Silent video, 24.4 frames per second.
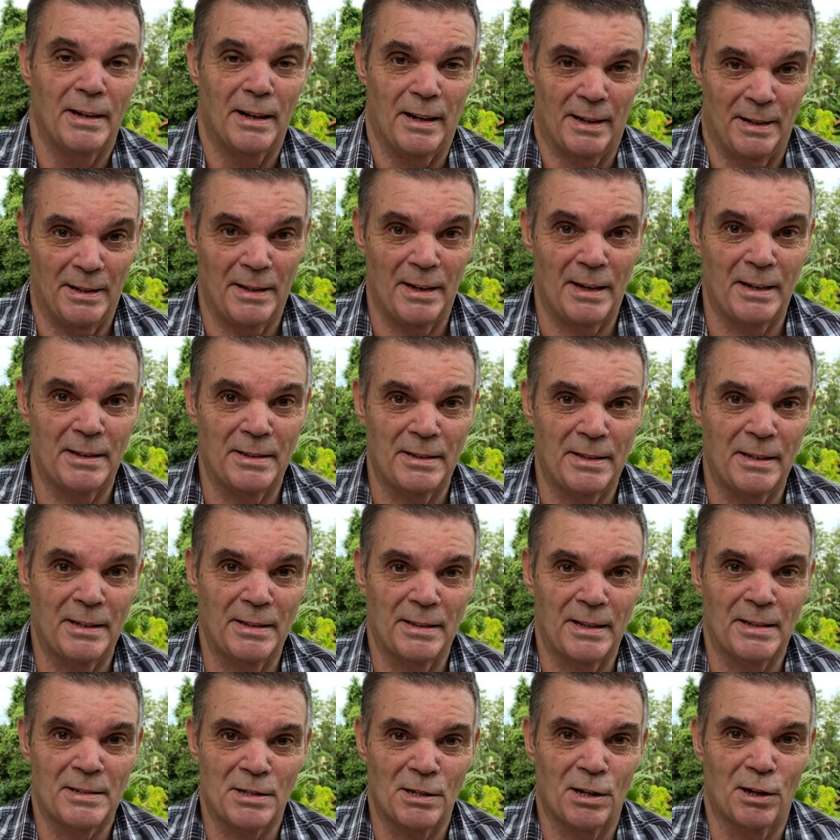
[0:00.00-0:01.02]
And I think
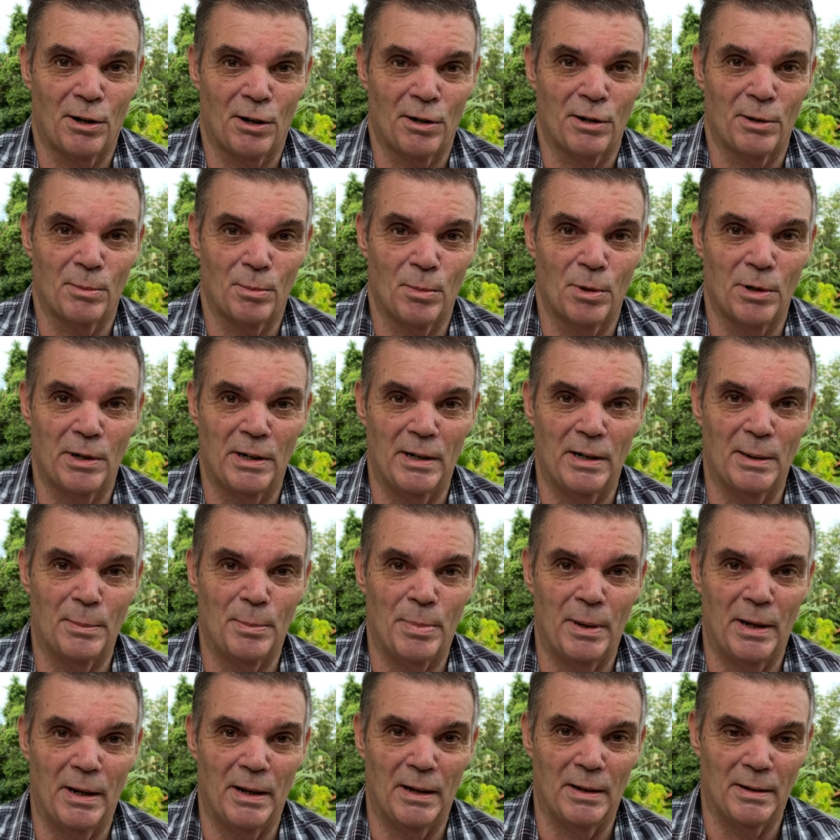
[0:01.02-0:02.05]
that's a lot of money to
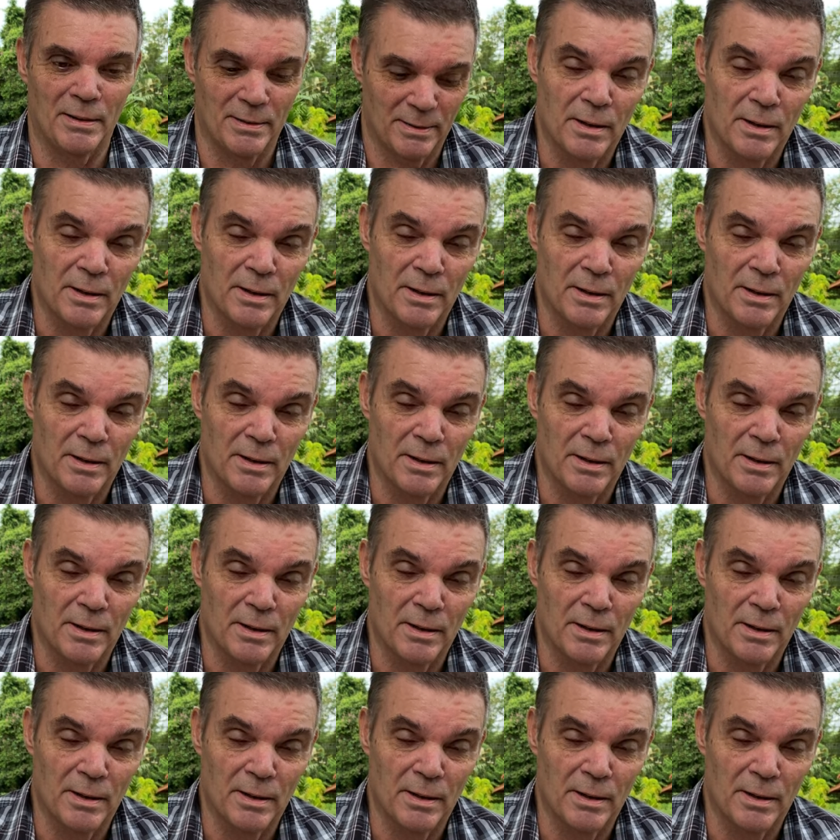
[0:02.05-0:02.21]
pay.